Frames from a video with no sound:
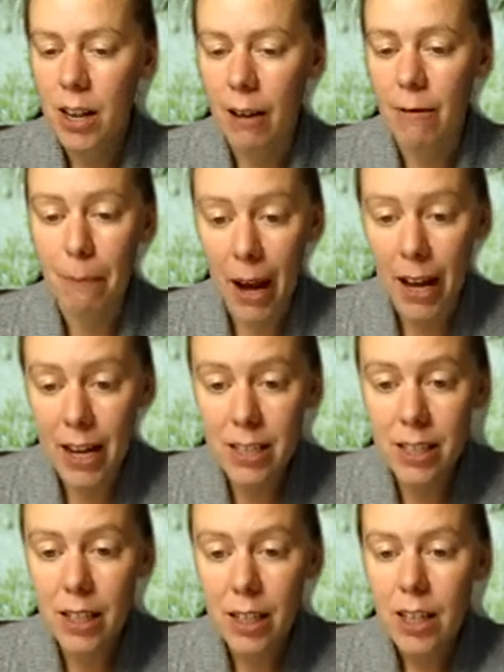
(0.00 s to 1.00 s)

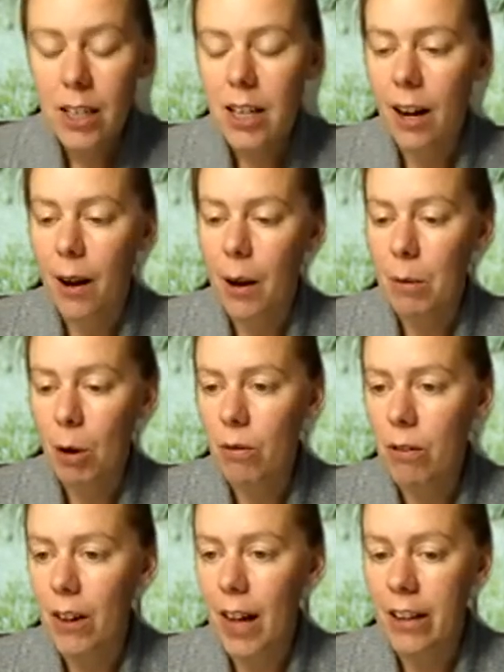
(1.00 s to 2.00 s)
met over
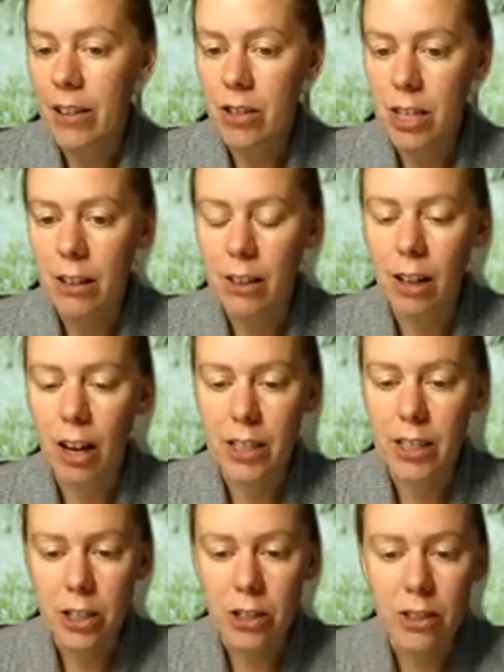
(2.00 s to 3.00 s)
the last year, a lot of
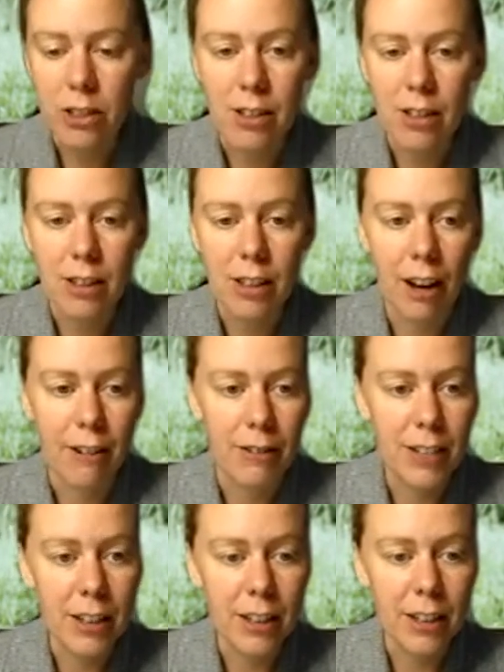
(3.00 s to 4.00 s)
teachers, a lot of
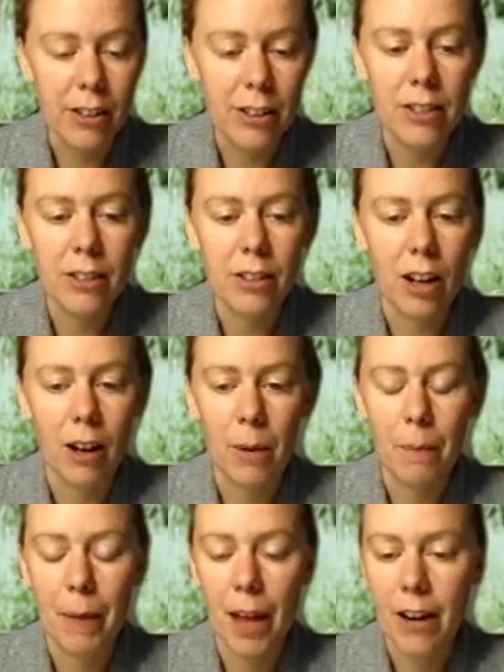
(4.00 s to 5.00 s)
healers,
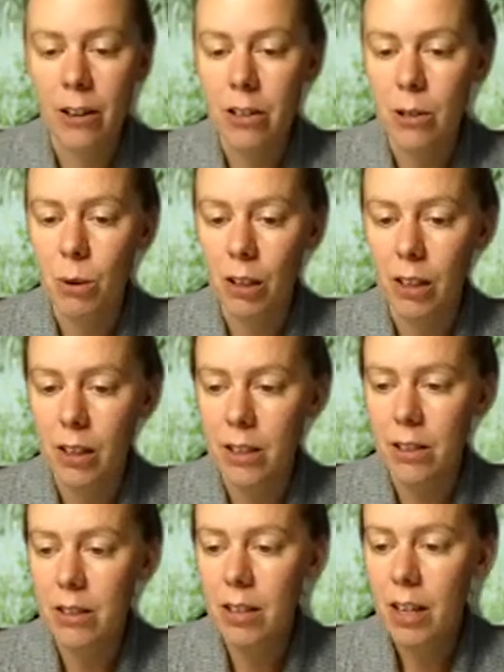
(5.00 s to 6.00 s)
energy
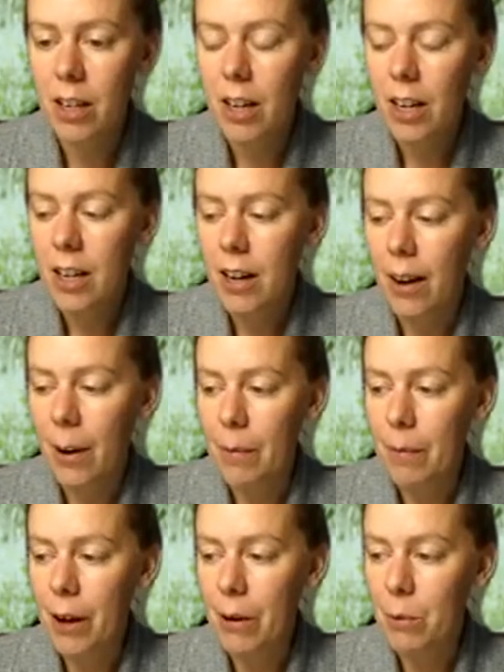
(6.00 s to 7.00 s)
workers
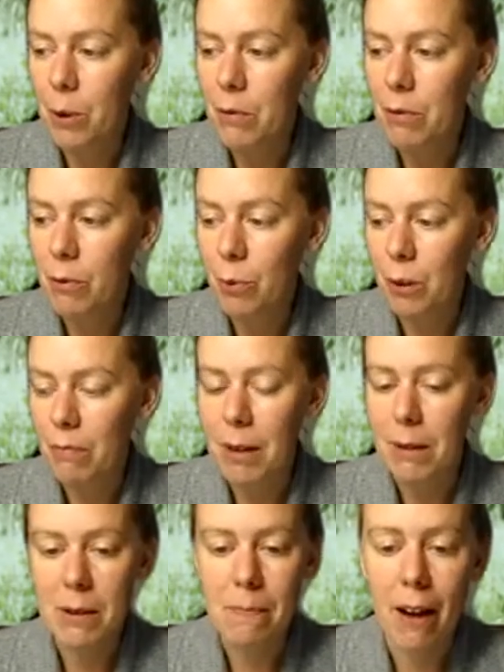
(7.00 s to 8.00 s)
that we've
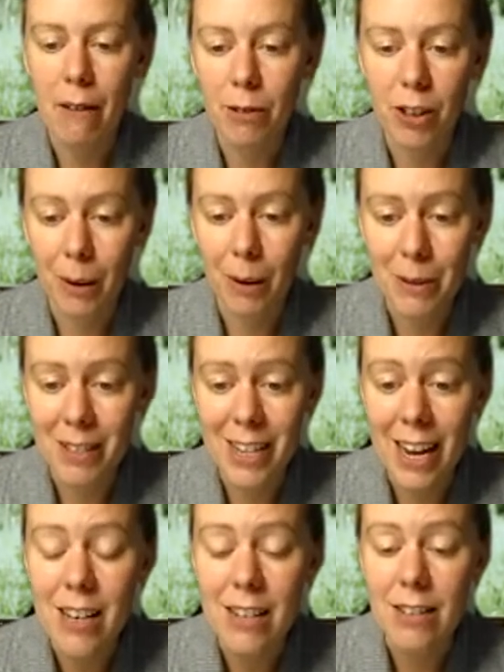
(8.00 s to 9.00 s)
maybe met for a couple of
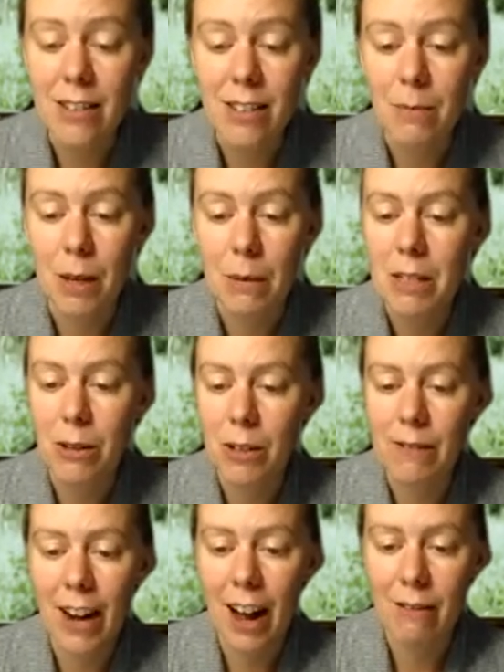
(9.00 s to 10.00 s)
days and maybe don't
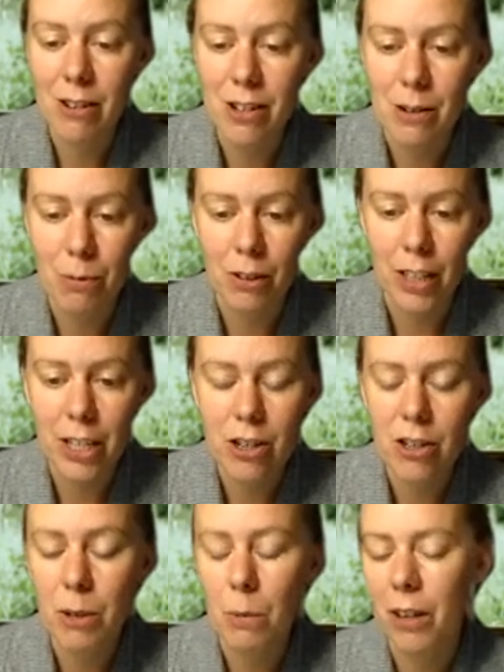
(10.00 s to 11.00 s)
even have a deep
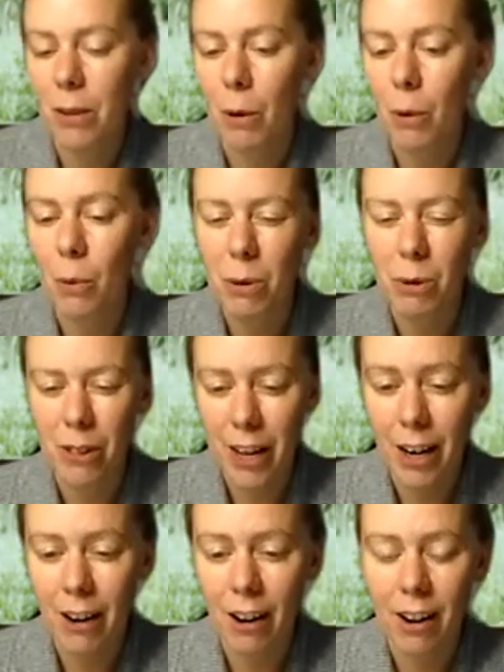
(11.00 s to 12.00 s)
relationship with, but we were
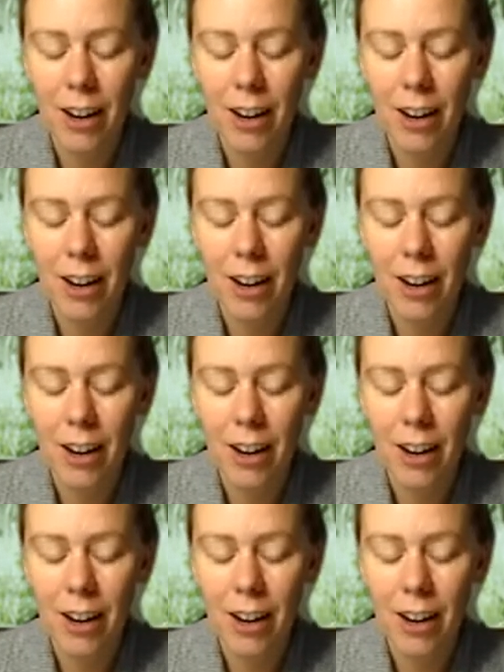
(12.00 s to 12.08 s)
there.